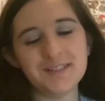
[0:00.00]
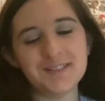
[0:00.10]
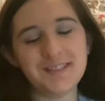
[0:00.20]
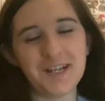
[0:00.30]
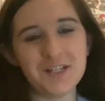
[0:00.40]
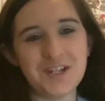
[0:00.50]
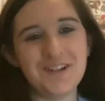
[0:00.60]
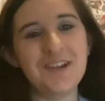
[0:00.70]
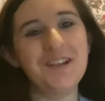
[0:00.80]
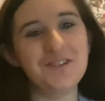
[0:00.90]

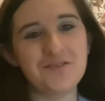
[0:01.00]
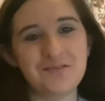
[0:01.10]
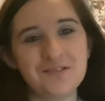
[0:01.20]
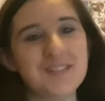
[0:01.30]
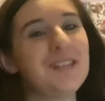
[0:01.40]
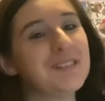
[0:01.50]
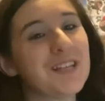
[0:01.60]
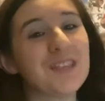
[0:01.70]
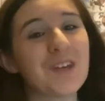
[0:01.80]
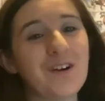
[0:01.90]
section indoors
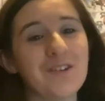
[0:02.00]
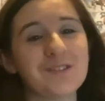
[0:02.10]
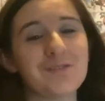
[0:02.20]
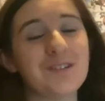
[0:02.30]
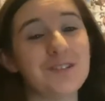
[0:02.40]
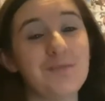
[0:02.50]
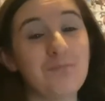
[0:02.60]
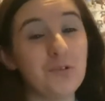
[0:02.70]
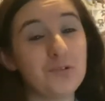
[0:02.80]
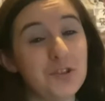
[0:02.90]
inside the castle as you
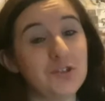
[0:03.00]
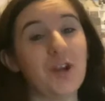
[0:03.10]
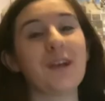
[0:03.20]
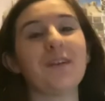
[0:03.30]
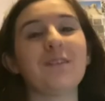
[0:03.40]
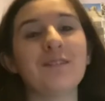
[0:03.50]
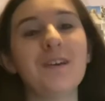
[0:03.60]
board the Dragon,